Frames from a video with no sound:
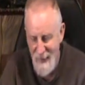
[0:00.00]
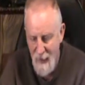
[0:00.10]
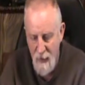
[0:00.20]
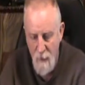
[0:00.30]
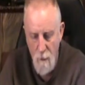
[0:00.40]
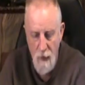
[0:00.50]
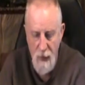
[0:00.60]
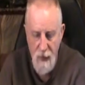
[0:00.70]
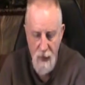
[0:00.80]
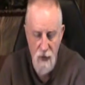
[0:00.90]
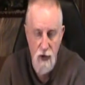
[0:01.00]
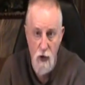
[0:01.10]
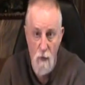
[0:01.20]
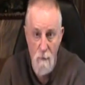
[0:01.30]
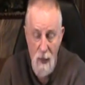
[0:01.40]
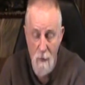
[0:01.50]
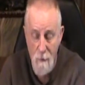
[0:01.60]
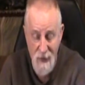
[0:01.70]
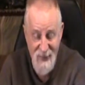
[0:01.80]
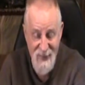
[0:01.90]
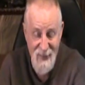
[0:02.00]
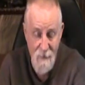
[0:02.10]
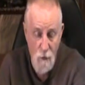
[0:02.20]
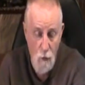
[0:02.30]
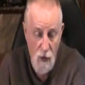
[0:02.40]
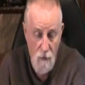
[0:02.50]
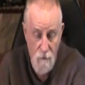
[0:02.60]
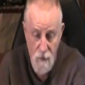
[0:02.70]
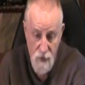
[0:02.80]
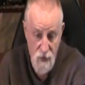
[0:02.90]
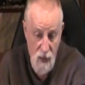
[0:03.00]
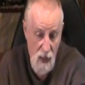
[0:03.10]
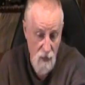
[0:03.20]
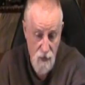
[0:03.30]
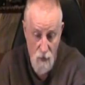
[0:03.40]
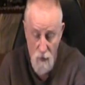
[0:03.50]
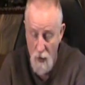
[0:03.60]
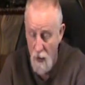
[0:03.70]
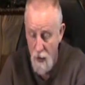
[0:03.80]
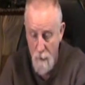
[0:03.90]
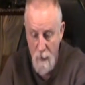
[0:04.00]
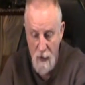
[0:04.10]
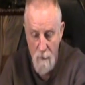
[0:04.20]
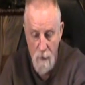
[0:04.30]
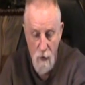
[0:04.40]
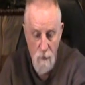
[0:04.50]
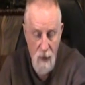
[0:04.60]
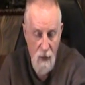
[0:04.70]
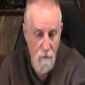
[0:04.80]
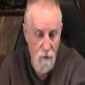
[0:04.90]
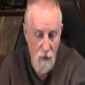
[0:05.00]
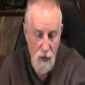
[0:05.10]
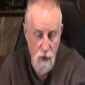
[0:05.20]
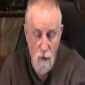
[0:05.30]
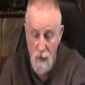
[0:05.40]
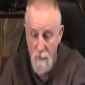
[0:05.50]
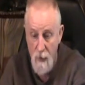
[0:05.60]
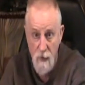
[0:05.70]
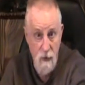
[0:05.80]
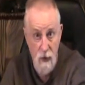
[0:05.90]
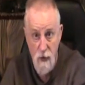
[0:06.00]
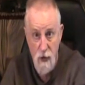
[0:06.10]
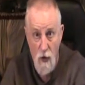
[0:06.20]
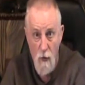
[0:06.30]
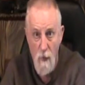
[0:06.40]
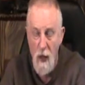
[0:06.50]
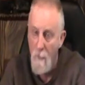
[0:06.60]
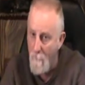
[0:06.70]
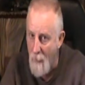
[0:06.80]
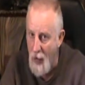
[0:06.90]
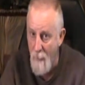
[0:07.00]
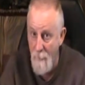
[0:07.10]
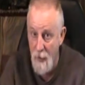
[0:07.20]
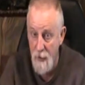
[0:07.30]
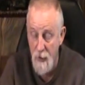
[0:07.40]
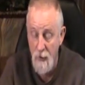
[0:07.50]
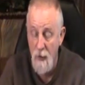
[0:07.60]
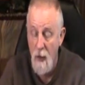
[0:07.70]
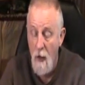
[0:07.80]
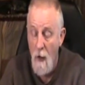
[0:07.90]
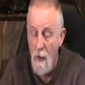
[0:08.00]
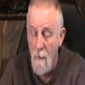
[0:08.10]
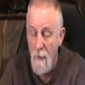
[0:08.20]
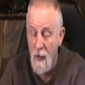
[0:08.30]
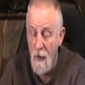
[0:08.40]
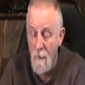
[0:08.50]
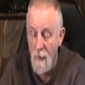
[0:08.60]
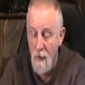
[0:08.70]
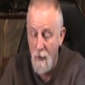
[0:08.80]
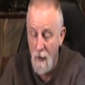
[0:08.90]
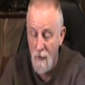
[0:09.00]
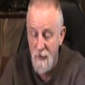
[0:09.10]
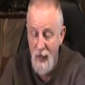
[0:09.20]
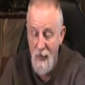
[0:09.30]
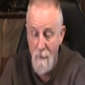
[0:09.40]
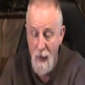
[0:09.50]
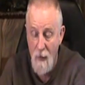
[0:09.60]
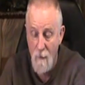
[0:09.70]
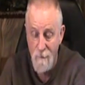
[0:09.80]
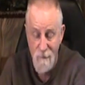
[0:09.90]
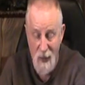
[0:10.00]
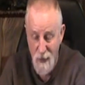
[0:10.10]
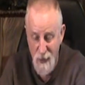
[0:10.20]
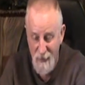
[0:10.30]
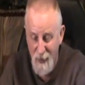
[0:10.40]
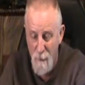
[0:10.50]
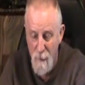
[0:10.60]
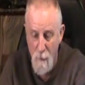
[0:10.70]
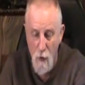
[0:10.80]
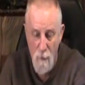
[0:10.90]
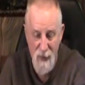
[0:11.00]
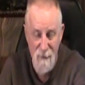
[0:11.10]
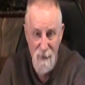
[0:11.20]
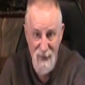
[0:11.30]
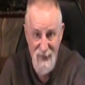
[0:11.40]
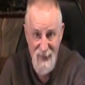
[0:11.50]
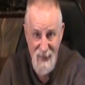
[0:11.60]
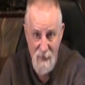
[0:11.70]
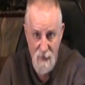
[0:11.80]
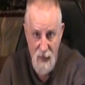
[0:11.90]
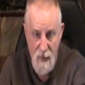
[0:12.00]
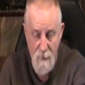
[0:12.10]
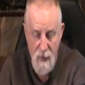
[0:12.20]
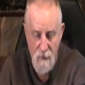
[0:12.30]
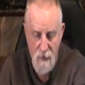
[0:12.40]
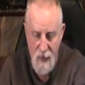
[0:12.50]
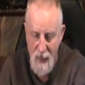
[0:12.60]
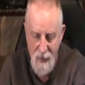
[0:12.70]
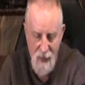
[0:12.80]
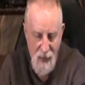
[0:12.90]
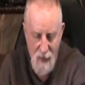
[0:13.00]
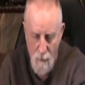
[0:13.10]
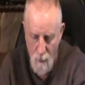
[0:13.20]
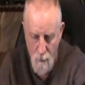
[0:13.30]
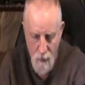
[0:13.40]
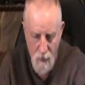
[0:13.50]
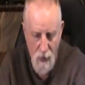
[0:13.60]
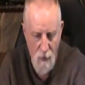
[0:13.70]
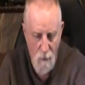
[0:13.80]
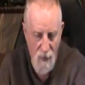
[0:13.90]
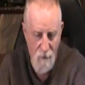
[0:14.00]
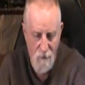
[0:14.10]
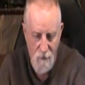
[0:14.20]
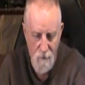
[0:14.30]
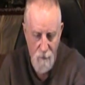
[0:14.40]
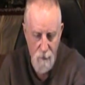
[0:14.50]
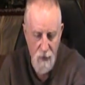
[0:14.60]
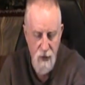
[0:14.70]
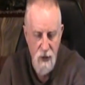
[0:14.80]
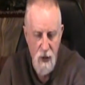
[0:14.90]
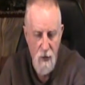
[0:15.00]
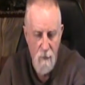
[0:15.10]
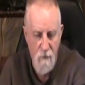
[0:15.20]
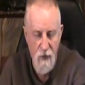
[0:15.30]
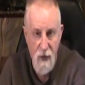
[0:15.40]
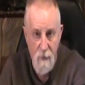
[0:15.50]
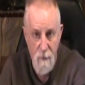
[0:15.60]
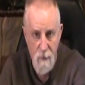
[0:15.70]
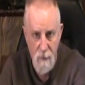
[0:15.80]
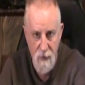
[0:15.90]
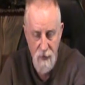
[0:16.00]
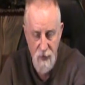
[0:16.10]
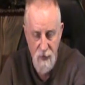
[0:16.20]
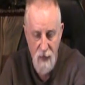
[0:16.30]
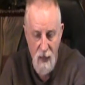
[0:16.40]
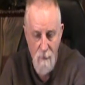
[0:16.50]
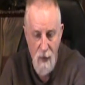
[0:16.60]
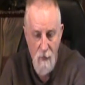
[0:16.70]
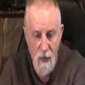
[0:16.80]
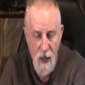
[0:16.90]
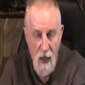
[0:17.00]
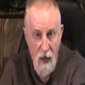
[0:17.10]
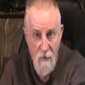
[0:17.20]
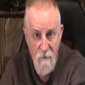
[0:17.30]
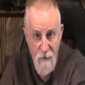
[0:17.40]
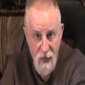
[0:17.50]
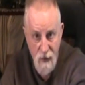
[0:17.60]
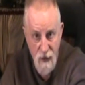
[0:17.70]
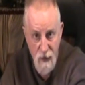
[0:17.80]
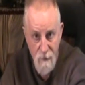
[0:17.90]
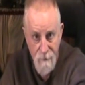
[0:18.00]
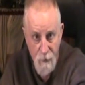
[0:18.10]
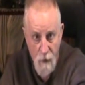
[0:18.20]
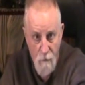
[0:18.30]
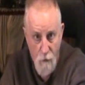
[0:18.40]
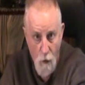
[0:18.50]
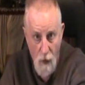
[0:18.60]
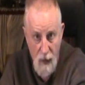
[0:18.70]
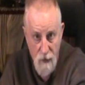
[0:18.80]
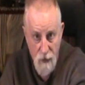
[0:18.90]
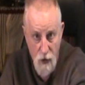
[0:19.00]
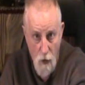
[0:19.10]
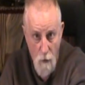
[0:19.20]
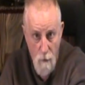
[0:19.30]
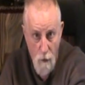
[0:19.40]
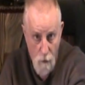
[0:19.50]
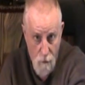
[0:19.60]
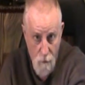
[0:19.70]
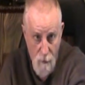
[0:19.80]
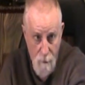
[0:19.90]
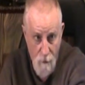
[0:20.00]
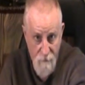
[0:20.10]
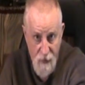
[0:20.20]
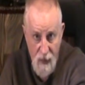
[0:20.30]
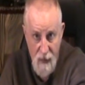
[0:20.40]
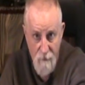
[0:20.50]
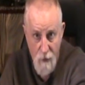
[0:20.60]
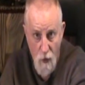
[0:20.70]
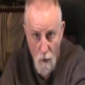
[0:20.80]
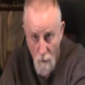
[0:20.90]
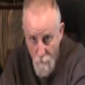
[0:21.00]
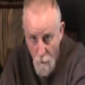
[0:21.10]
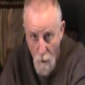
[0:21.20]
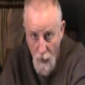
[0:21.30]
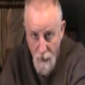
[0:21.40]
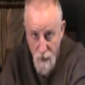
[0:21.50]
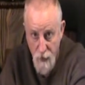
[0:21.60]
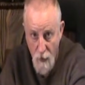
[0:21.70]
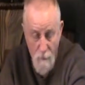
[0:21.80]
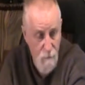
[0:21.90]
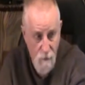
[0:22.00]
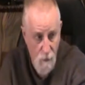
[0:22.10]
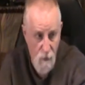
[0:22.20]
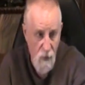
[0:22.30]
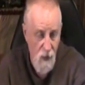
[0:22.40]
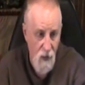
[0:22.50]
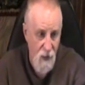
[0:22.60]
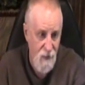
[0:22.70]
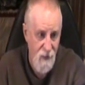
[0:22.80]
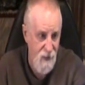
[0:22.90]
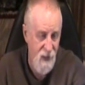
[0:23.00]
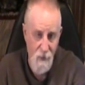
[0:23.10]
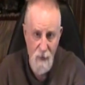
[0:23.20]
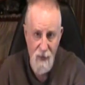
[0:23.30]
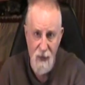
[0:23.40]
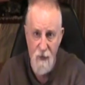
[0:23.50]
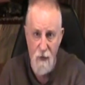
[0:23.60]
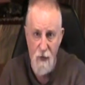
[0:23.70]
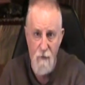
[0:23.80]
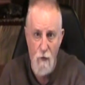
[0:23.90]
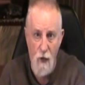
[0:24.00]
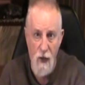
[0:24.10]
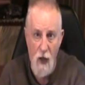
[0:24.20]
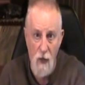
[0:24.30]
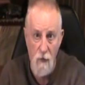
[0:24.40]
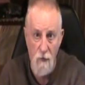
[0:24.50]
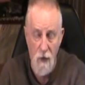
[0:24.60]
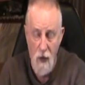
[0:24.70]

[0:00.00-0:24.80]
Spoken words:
not come with any kind of scope mount, but it does have the rail for the side. So you pick up a good mount for like 20 bucks and a scope. My opinion, you pick up a side mount, a little bit more minimalistic side mount than I did. I got one with all kind of rails all over the place. But if you get a minimalistic side mount and a fixed 4X scope or a 3.5 or a 4X scope for, they sell about like $30, $40.